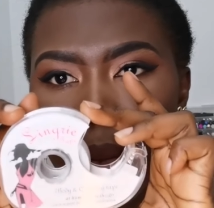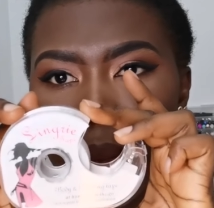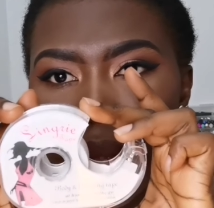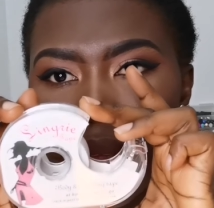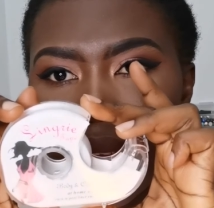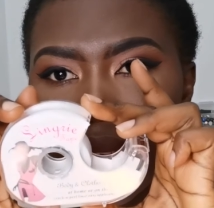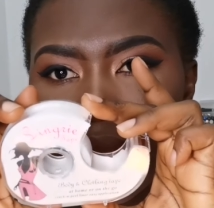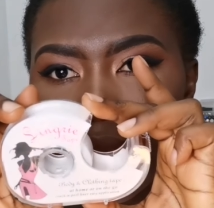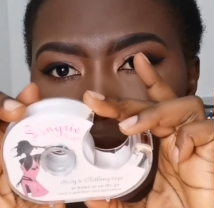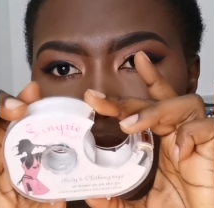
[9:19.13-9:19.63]

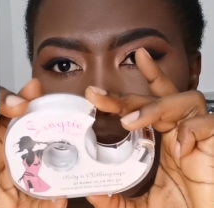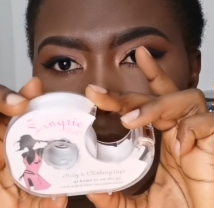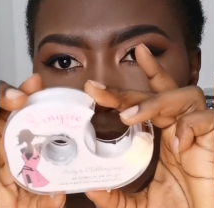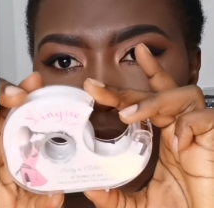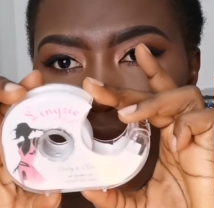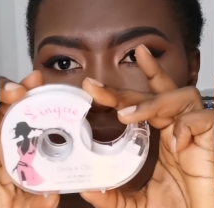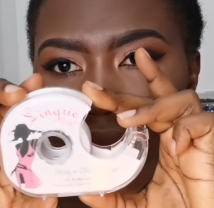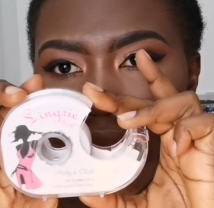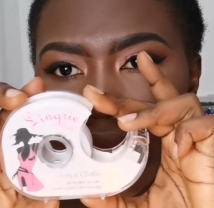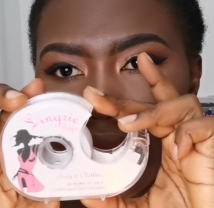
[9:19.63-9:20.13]
But this is
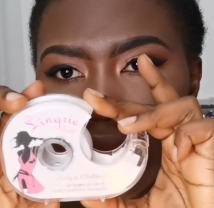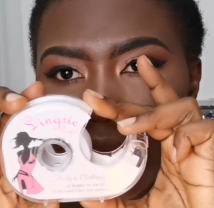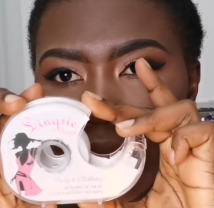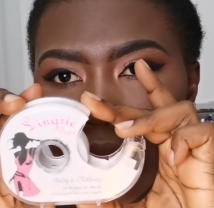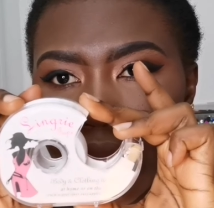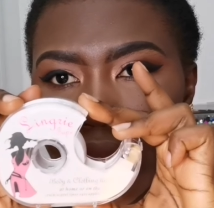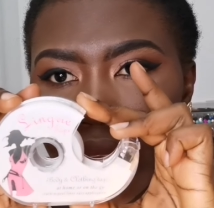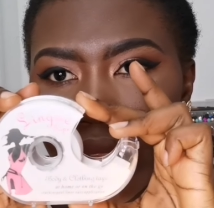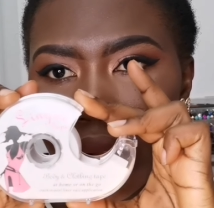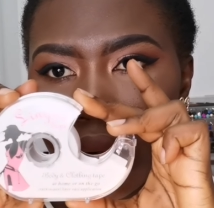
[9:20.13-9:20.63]
what this
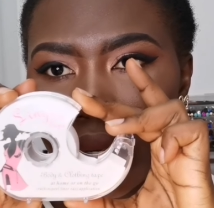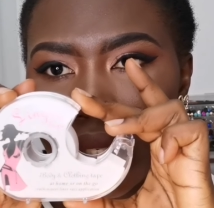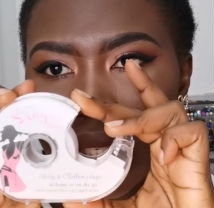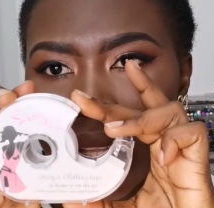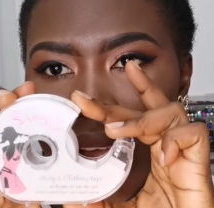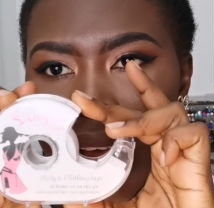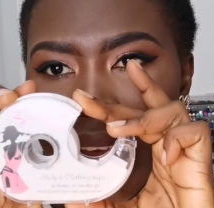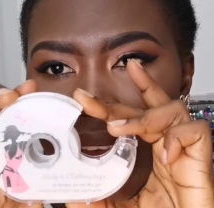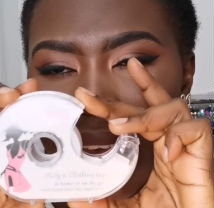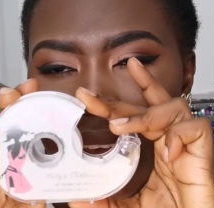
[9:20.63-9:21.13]
one
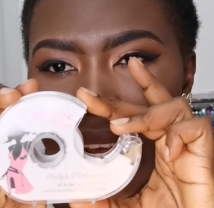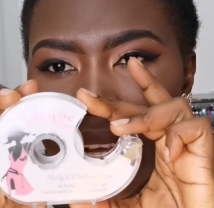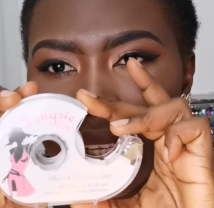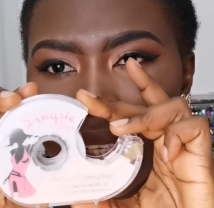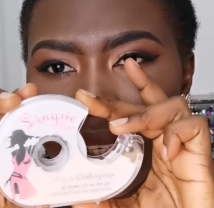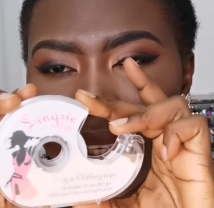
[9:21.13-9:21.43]
looks like.